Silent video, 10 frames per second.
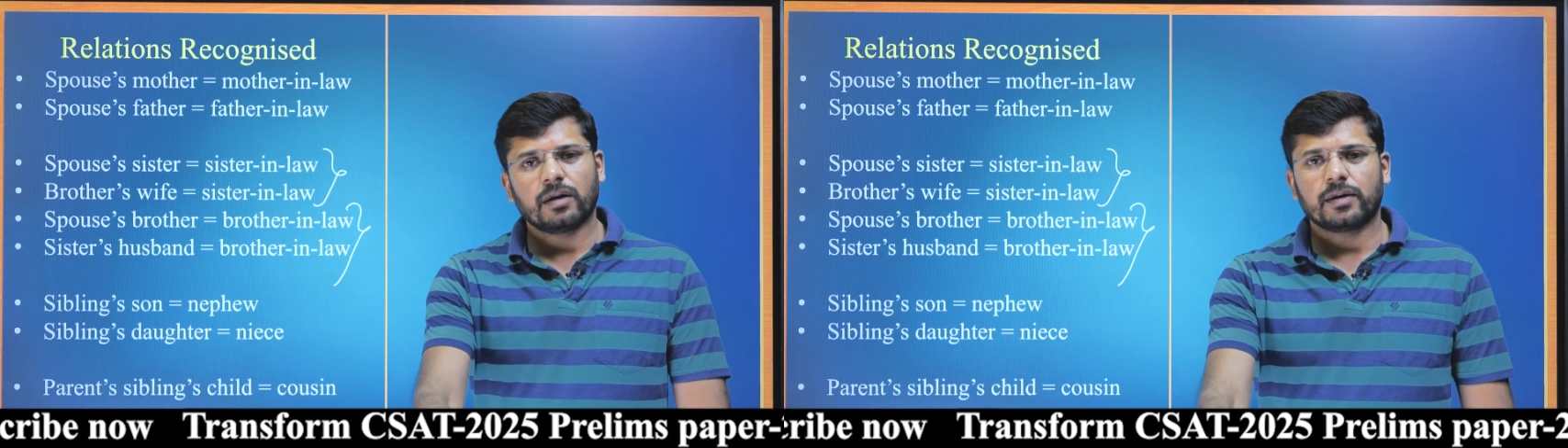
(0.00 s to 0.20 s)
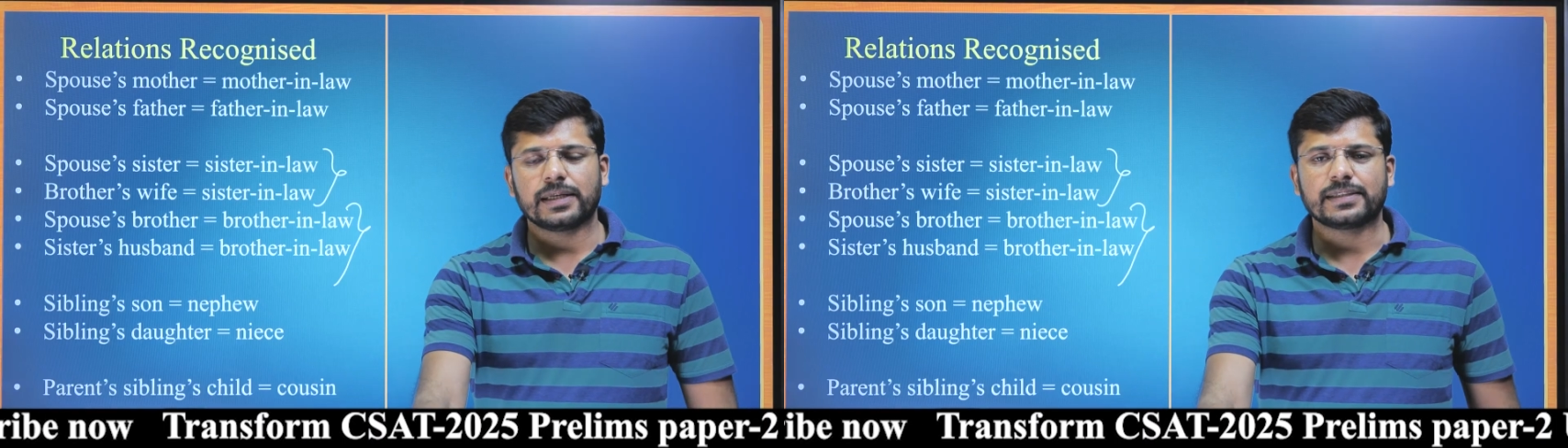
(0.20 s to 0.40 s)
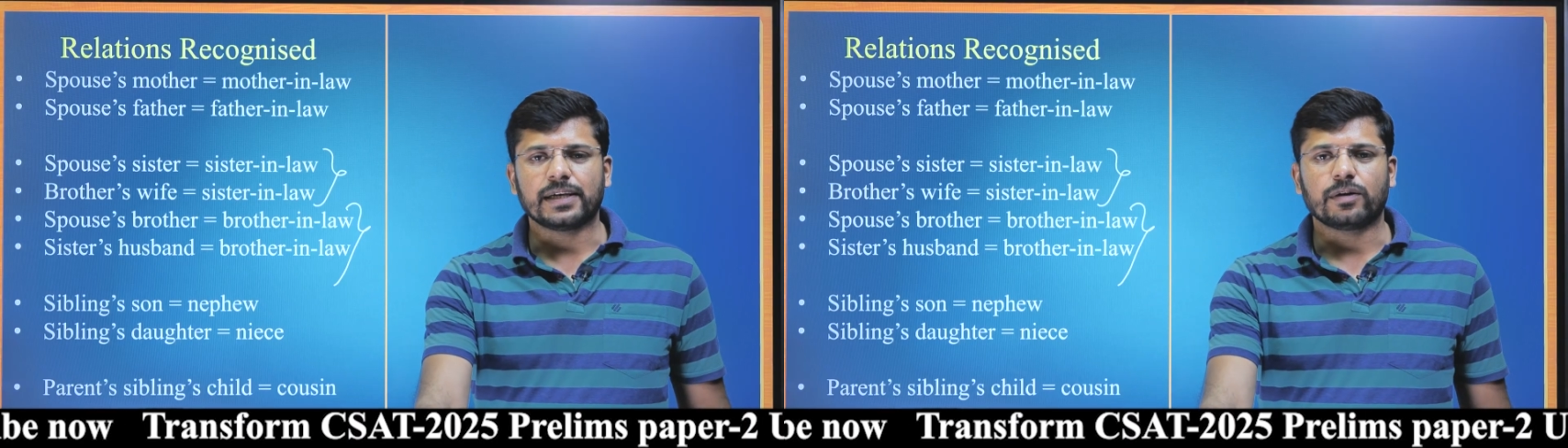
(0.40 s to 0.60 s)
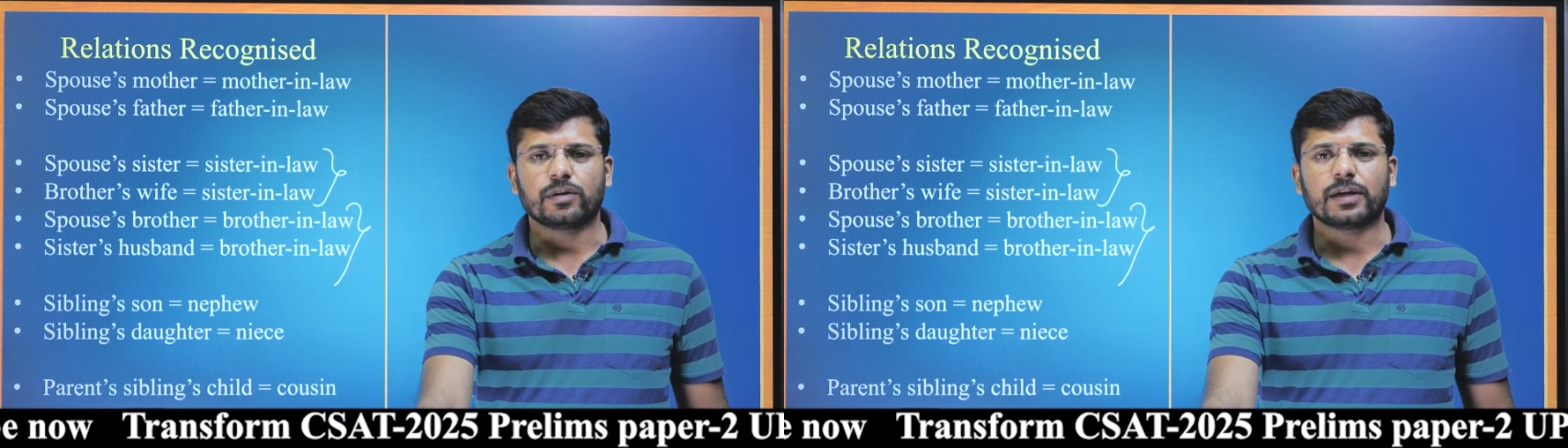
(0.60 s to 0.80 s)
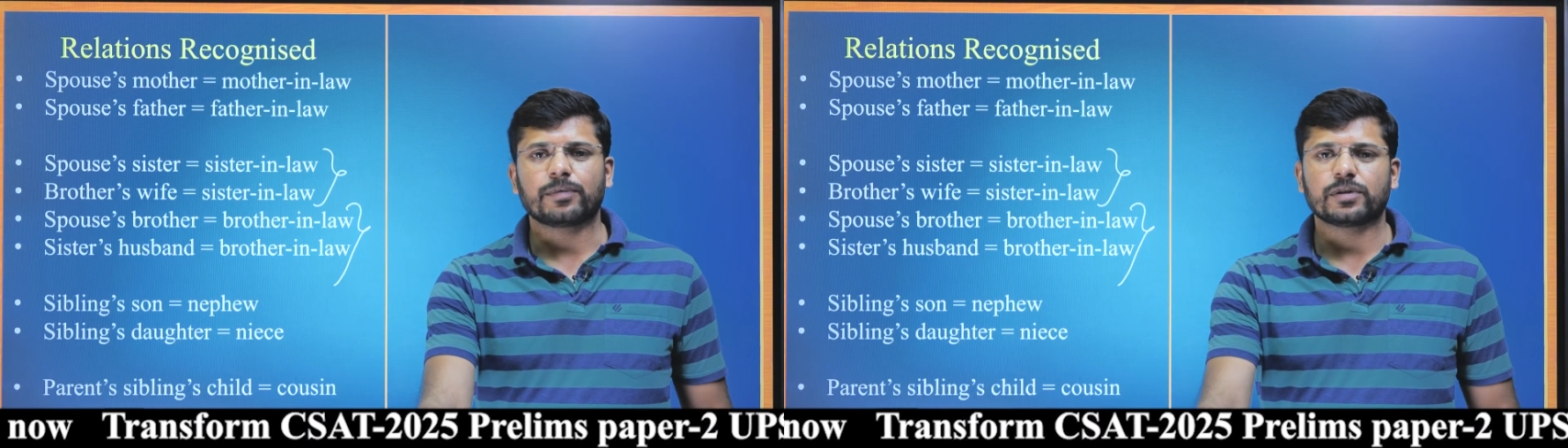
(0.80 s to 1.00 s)
this thing.
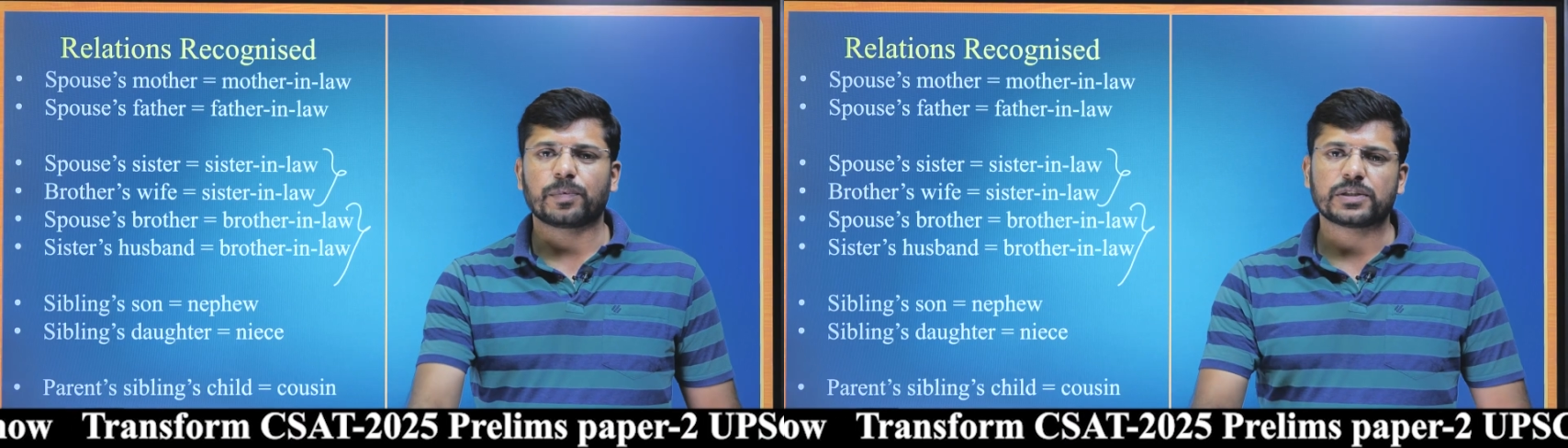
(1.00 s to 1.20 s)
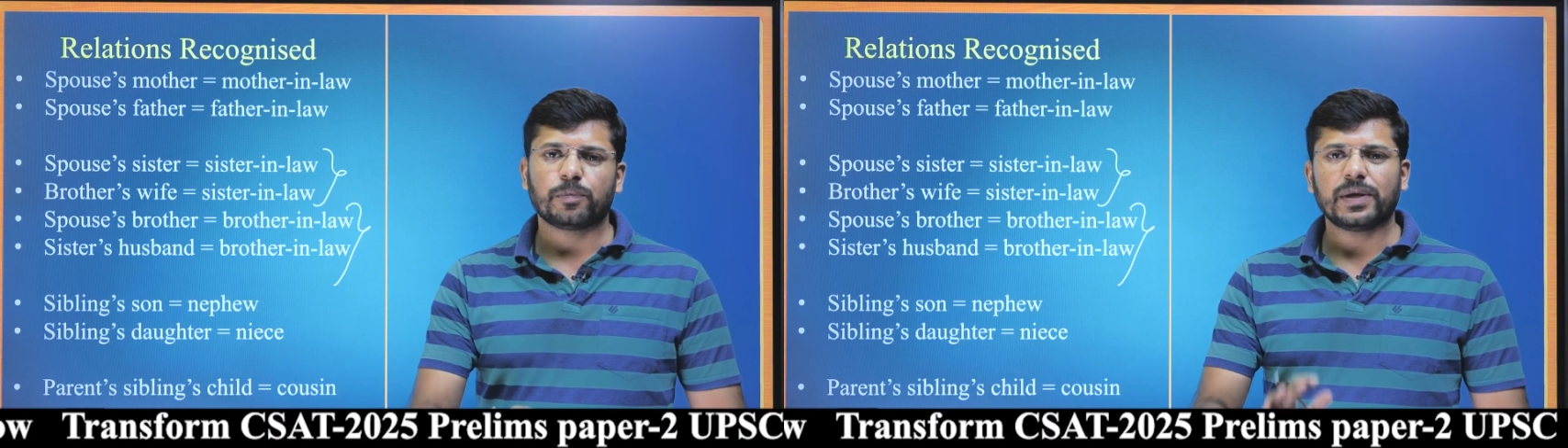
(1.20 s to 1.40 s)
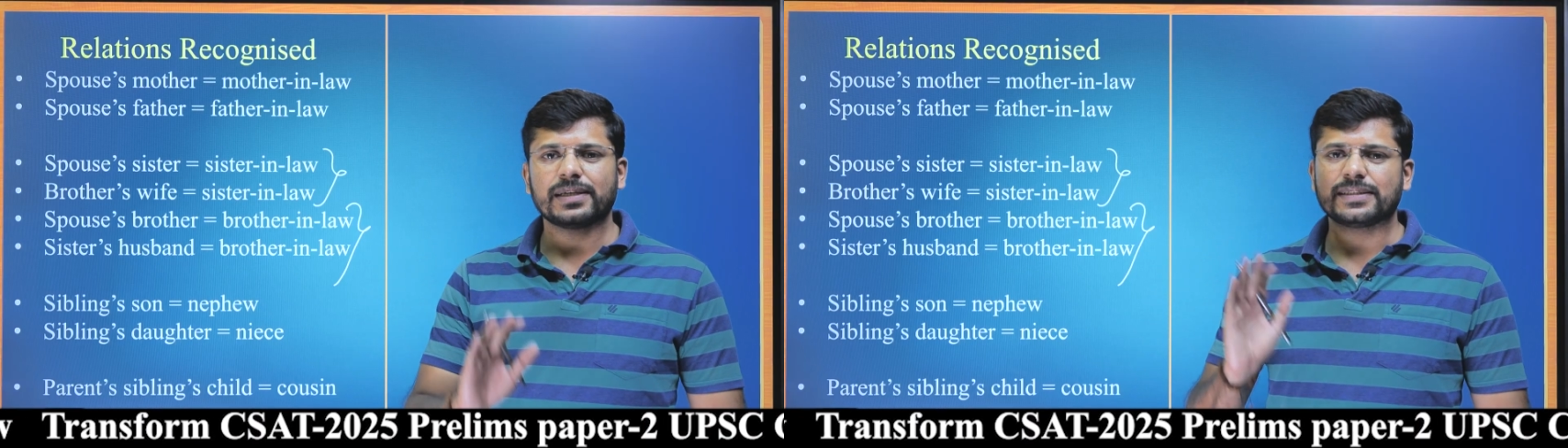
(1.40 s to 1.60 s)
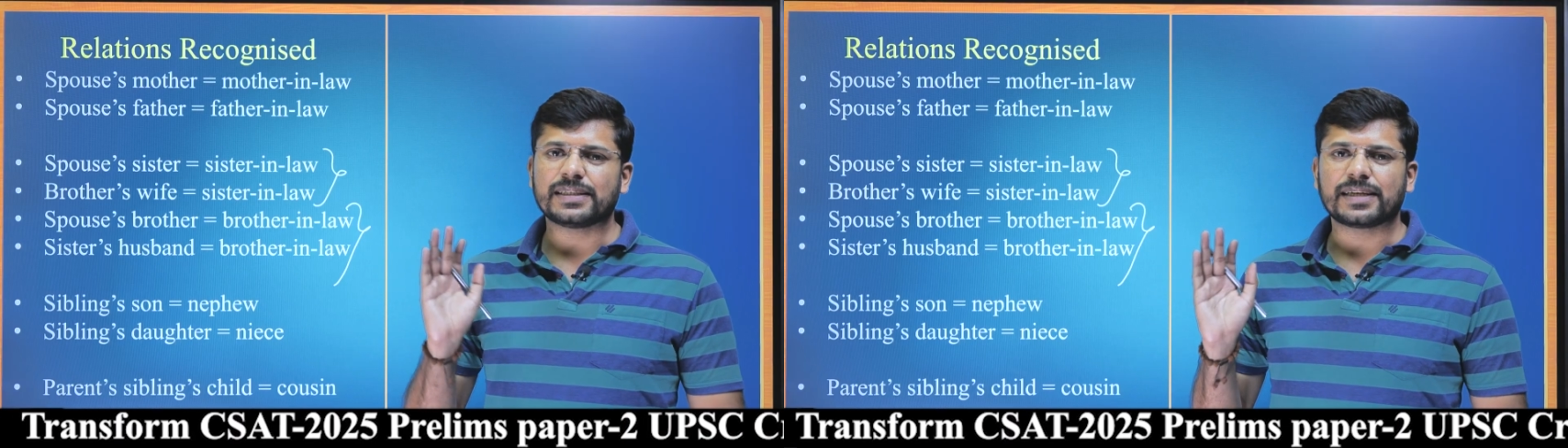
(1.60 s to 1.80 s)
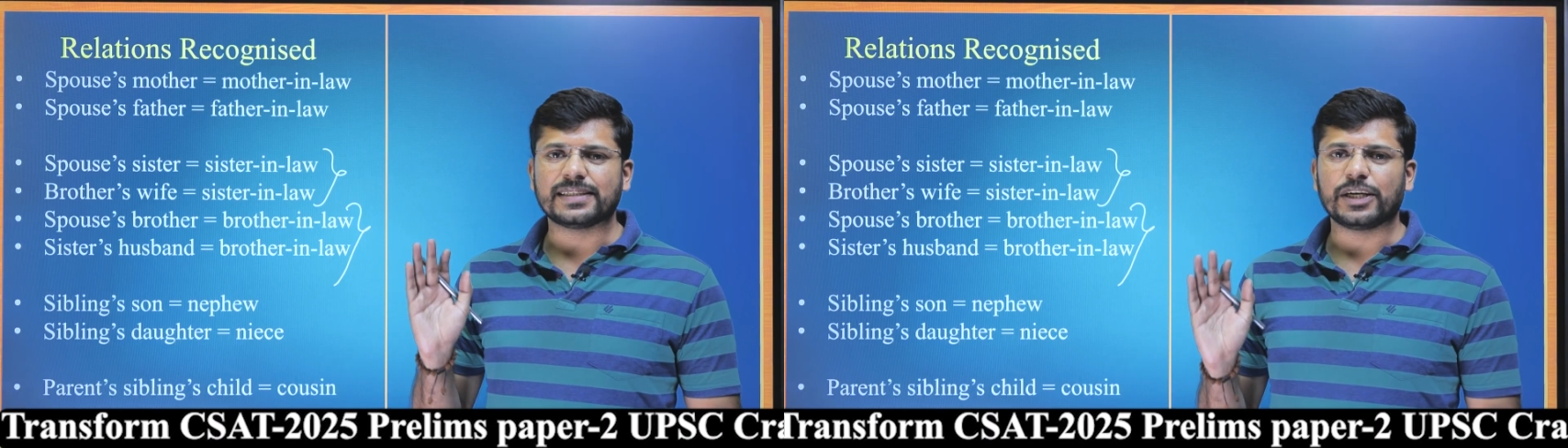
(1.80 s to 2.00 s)
That the person would be
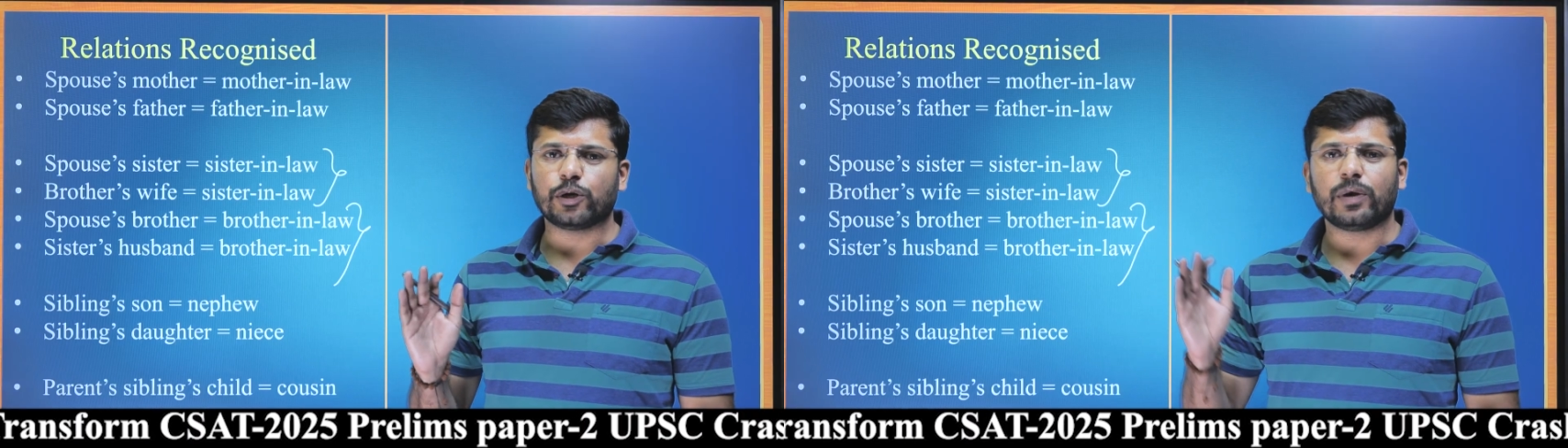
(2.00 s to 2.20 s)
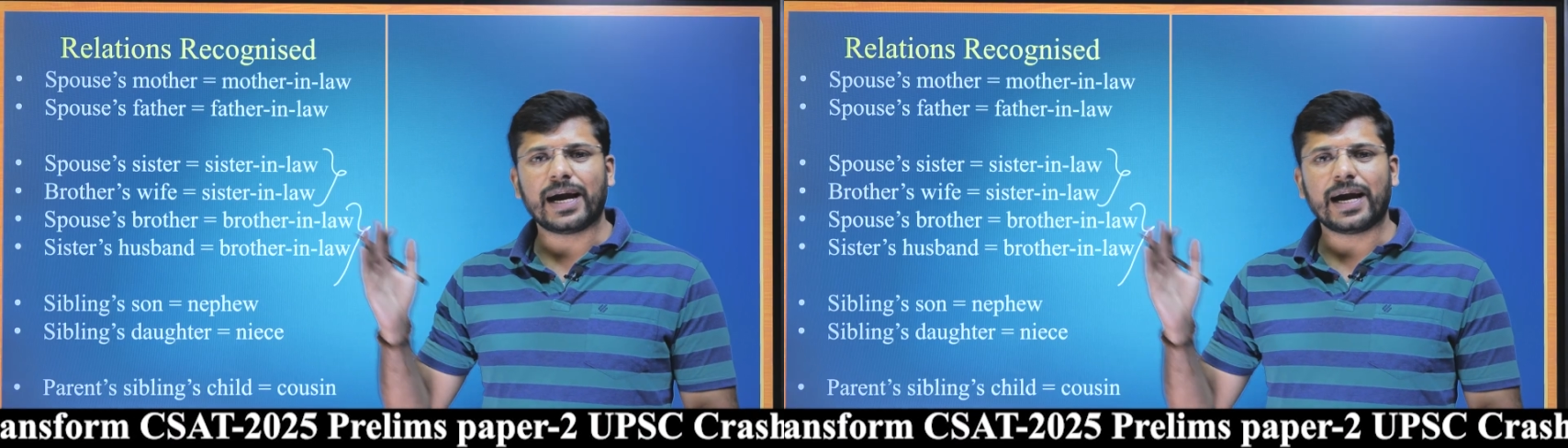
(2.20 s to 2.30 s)
just cousin to you,